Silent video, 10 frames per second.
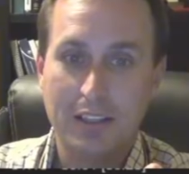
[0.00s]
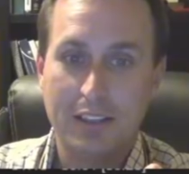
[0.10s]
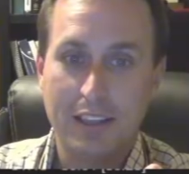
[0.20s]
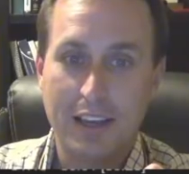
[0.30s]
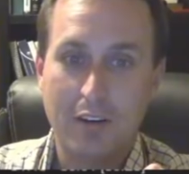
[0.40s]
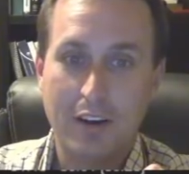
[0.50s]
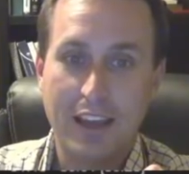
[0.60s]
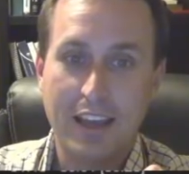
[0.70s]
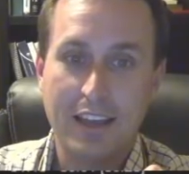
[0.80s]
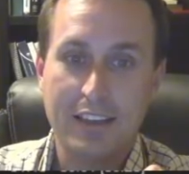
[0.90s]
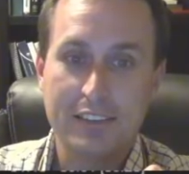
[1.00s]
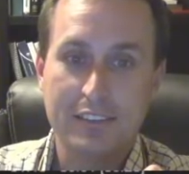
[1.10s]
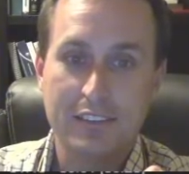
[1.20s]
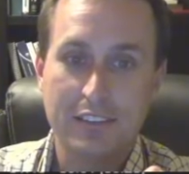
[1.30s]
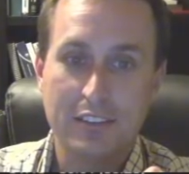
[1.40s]
Now, as
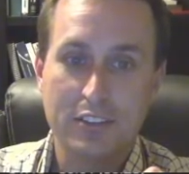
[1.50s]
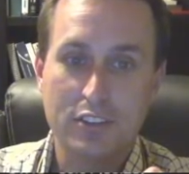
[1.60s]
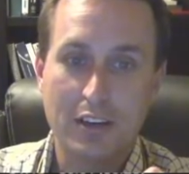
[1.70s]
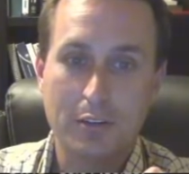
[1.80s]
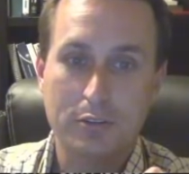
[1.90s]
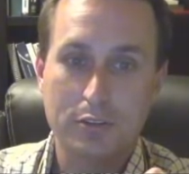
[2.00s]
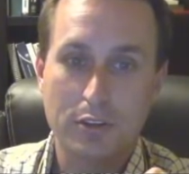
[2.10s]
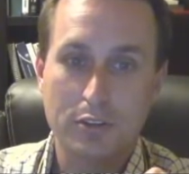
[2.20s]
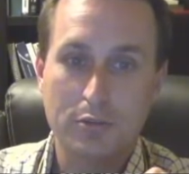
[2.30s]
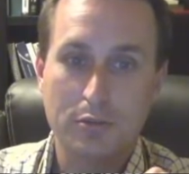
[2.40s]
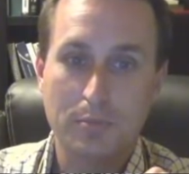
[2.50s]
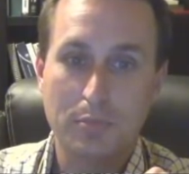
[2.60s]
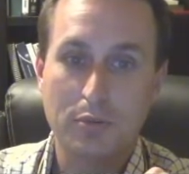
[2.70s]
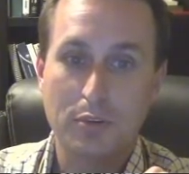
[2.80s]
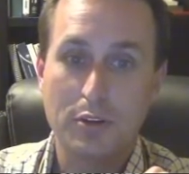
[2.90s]
the gyro starts to
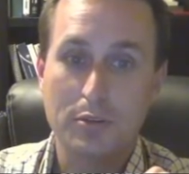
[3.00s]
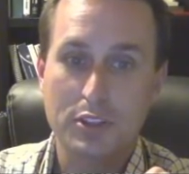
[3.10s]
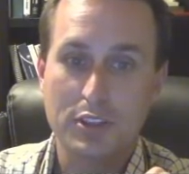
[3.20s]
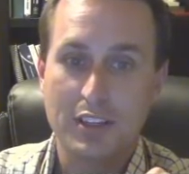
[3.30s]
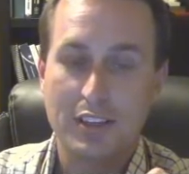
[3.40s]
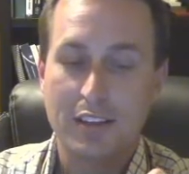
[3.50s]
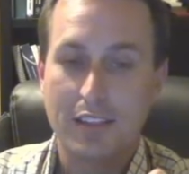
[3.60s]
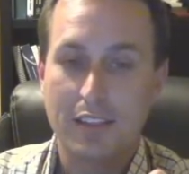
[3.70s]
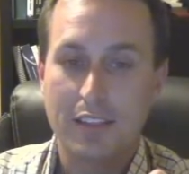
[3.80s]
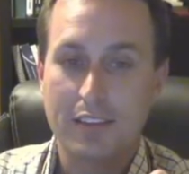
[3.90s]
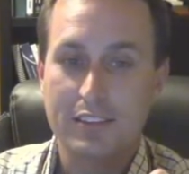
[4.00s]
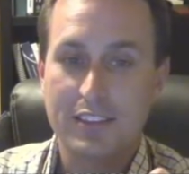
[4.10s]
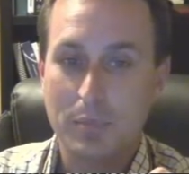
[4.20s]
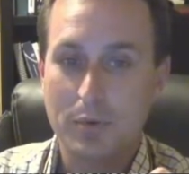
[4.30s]
approach the set